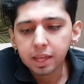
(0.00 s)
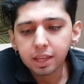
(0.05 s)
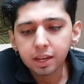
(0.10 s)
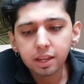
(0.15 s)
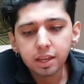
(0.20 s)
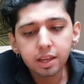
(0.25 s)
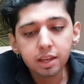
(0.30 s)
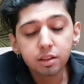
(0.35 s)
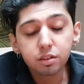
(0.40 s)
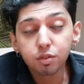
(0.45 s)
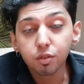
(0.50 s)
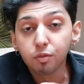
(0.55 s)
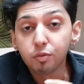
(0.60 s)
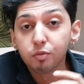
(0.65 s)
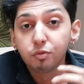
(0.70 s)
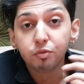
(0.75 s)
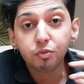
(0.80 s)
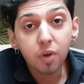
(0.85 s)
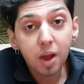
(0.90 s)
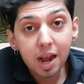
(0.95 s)
It is
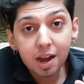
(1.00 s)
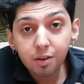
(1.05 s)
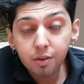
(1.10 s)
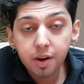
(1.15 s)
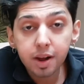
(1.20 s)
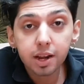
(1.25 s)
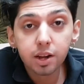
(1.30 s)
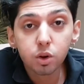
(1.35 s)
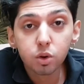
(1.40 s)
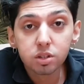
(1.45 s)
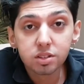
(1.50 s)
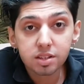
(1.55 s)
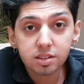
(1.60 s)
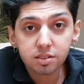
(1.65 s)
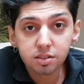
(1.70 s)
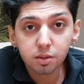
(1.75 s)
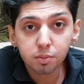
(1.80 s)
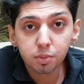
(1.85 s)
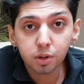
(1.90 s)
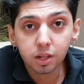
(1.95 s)
very, very
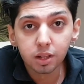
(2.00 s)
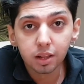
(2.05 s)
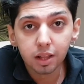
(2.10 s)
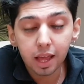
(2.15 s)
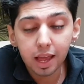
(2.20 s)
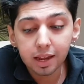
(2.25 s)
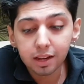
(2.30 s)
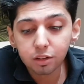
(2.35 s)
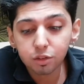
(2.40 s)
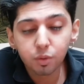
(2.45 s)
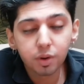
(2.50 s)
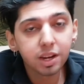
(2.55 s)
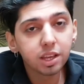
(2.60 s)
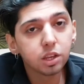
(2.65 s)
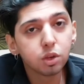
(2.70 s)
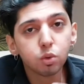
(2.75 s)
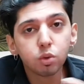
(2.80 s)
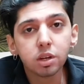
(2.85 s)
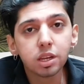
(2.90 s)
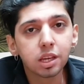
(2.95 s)
noticeable, and it's
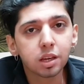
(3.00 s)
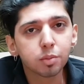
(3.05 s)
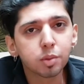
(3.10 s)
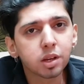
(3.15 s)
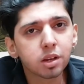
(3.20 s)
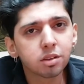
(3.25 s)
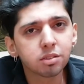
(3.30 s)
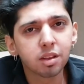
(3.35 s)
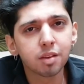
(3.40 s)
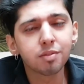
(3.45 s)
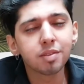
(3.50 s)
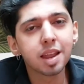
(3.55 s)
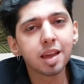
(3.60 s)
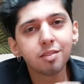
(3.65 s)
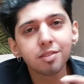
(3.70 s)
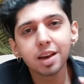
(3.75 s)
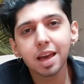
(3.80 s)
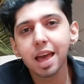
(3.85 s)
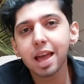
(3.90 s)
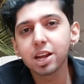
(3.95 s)
very unique because I've
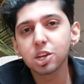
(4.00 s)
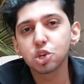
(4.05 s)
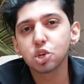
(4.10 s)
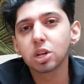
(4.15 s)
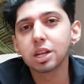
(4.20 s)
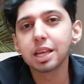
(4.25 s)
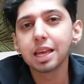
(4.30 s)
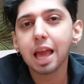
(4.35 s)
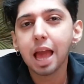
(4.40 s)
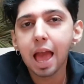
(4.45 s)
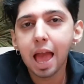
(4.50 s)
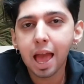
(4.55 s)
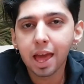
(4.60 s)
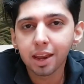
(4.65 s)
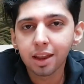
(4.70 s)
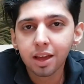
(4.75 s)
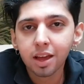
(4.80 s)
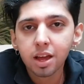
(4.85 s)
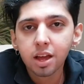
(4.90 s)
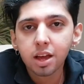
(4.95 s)
never actually
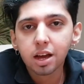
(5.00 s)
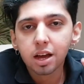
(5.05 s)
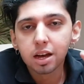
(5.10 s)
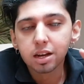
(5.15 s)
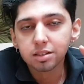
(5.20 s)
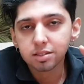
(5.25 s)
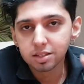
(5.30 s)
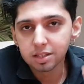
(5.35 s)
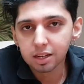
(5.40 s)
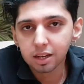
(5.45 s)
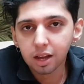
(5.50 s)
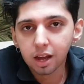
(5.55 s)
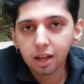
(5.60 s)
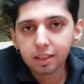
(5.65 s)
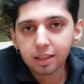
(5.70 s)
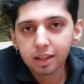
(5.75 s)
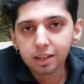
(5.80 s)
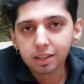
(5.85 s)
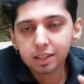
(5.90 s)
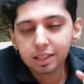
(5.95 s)
had a
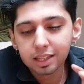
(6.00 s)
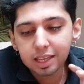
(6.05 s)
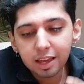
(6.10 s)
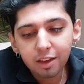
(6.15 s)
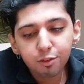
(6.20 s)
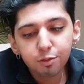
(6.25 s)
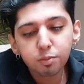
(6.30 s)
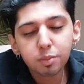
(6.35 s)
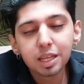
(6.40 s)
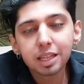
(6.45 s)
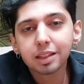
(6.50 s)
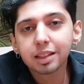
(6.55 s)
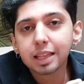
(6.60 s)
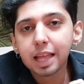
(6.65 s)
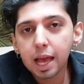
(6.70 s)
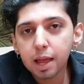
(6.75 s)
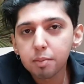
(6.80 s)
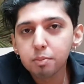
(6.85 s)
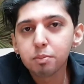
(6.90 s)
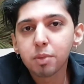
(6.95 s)
cigar that gave me
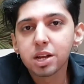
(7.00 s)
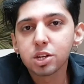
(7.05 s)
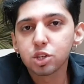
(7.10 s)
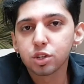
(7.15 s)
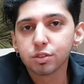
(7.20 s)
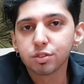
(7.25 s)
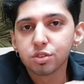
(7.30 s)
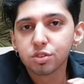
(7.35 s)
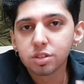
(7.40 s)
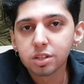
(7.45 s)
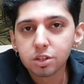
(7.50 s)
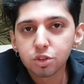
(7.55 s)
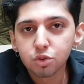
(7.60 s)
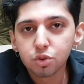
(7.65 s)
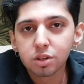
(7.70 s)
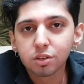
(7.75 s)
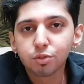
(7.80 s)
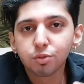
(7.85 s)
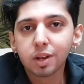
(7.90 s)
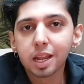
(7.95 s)
that much of
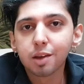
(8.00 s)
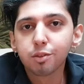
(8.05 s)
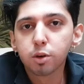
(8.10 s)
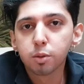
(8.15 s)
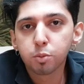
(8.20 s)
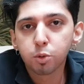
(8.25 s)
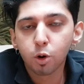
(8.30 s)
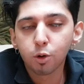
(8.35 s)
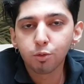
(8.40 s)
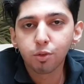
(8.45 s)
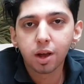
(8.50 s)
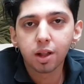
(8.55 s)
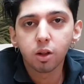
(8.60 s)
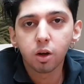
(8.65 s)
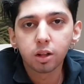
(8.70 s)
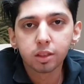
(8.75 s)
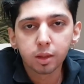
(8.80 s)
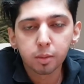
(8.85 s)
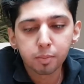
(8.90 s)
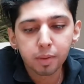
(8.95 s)
citrus flavor
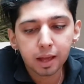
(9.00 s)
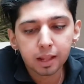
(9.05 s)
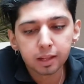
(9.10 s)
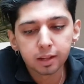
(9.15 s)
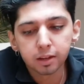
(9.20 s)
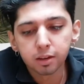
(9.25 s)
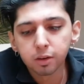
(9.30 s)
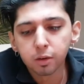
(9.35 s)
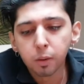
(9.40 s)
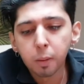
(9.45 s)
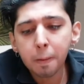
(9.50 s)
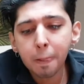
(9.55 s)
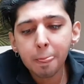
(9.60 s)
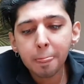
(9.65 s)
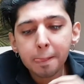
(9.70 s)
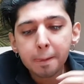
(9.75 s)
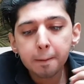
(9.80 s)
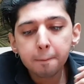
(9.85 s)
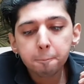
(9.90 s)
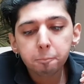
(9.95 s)
profile on the palate,
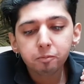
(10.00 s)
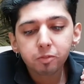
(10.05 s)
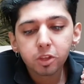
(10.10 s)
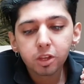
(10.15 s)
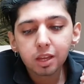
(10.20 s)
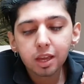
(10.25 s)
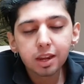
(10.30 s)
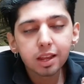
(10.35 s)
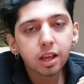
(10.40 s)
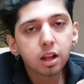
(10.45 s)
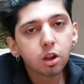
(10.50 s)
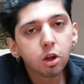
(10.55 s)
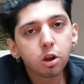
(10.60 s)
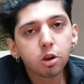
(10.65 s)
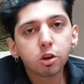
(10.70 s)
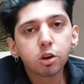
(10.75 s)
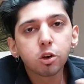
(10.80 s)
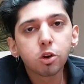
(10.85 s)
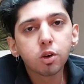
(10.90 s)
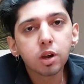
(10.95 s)
You're getting a
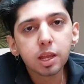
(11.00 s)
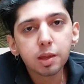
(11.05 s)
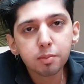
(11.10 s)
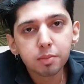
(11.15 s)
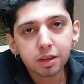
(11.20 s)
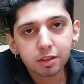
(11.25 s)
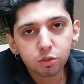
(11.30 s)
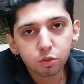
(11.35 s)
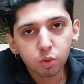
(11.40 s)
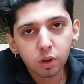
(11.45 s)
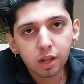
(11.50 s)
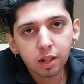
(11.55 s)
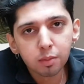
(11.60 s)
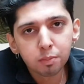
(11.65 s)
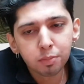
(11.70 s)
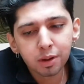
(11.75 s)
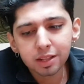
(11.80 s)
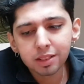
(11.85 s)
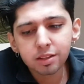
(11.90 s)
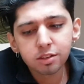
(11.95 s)
lot of cream as
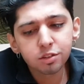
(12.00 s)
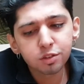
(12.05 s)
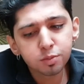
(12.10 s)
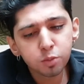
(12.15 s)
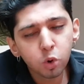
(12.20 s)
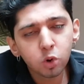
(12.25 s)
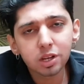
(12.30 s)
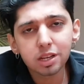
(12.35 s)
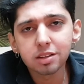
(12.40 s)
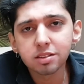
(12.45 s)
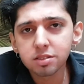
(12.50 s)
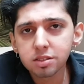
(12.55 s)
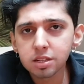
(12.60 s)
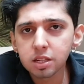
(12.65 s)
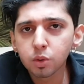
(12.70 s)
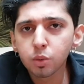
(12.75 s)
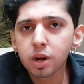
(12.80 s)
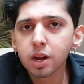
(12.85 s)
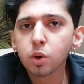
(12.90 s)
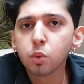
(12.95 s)
well, but the smoke is
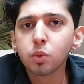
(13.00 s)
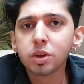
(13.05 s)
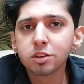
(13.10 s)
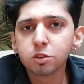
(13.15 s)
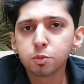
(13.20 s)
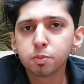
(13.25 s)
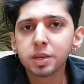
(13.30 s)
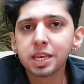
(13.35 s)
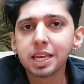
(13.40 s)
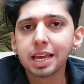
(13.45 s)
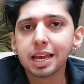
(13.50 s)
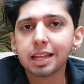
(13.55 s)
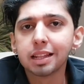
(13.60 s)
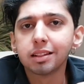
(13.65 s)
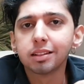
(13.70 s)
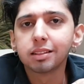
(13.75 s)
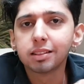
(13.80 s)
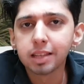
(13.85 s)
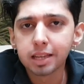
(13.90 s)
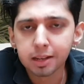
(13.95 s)
still very wispy
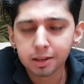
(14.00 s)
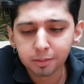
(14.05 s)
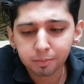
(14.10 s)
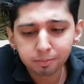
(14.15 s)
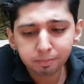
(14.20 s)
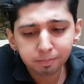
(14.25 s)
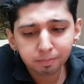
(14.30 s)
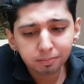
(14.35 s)
and thin.